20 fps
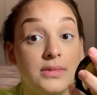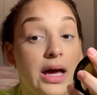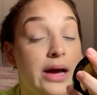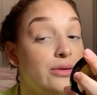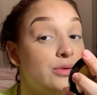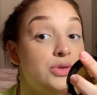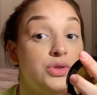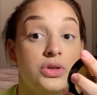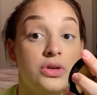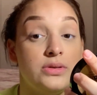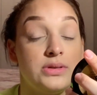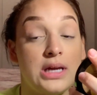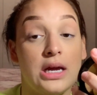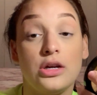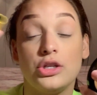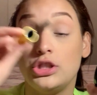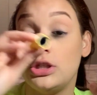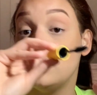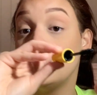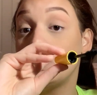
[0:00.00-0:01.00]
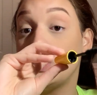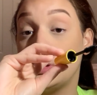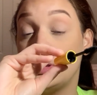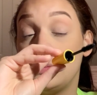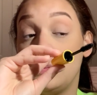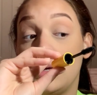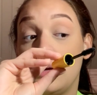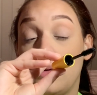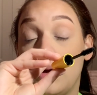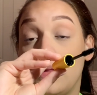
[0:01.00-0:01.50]
I was so scared. She was chasing
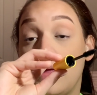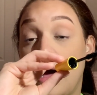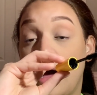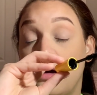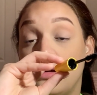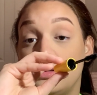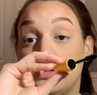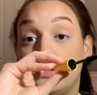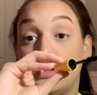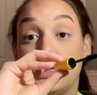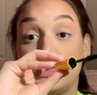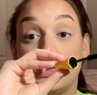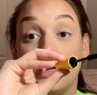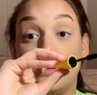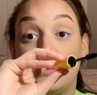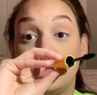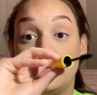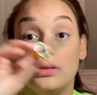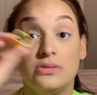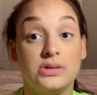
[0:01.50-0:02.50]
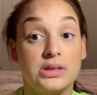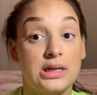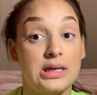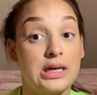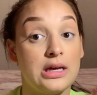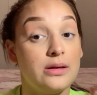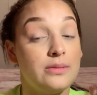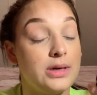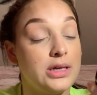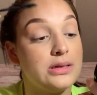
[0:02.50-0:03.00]
me around the house and like telling me she was gonna
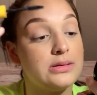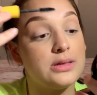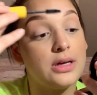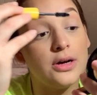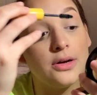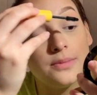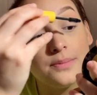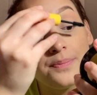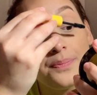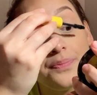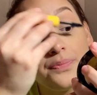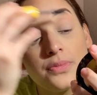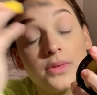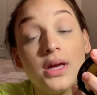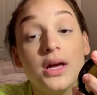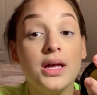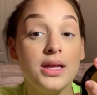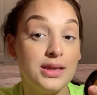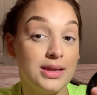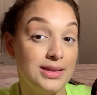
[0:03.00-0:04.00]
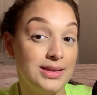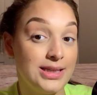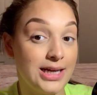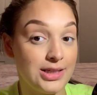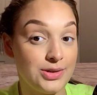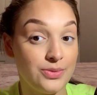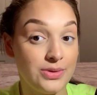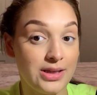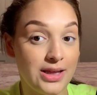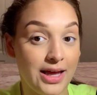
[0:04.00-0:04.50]
kill me. So
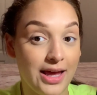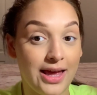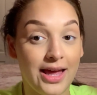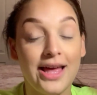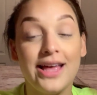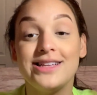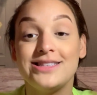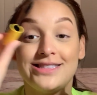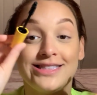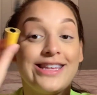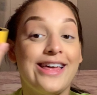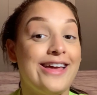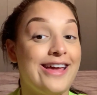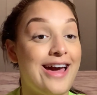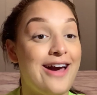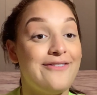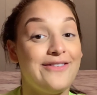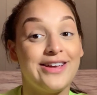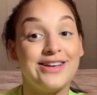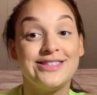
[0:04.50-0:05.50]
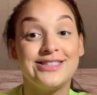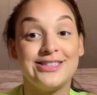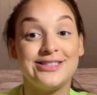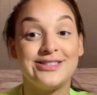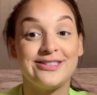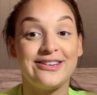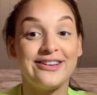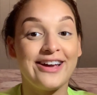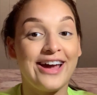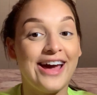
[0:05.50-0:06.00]
that's what like it's like having a
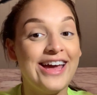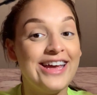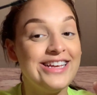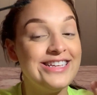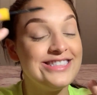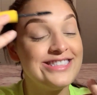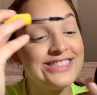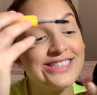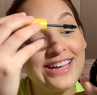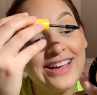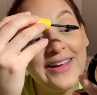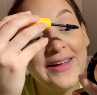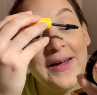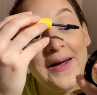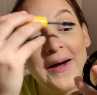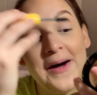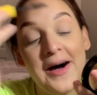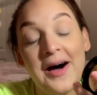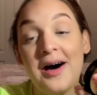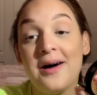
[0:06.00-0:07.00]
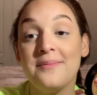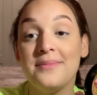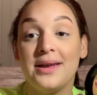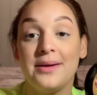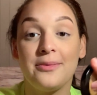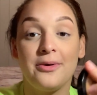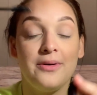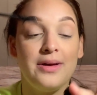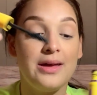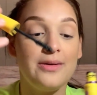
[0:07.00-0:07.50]
sister, guys. But
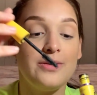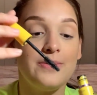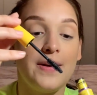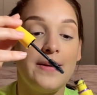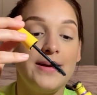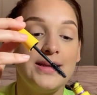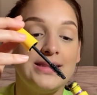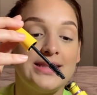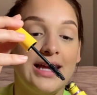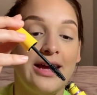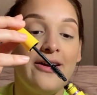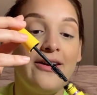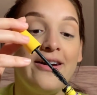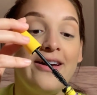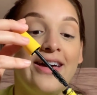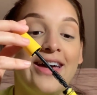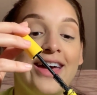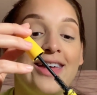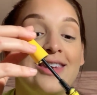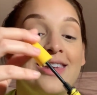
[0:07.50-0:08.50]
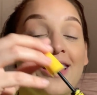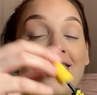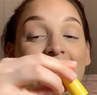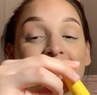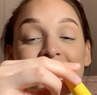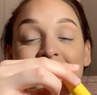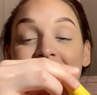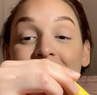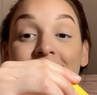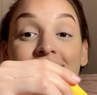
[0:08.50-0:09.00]
I'm going with my mascara. Another
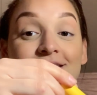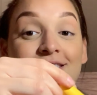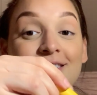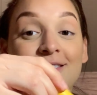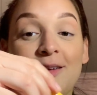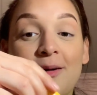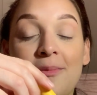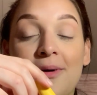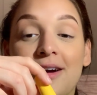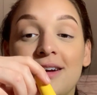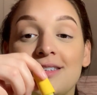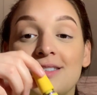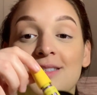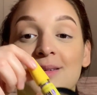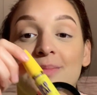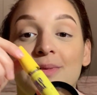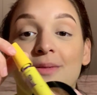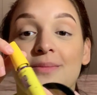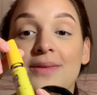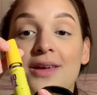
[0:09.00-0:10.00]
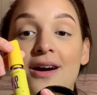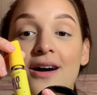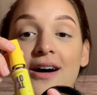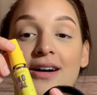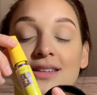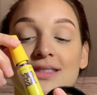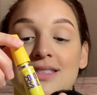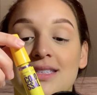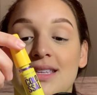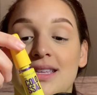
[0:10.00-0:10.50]
shout out to Namara. She put me
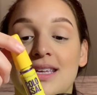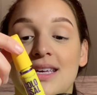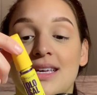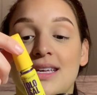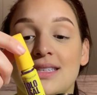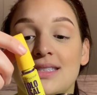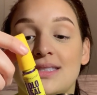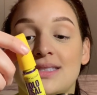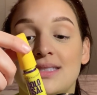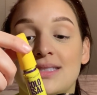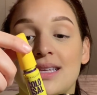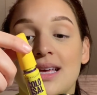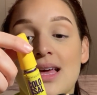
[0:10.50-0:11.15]
onto this.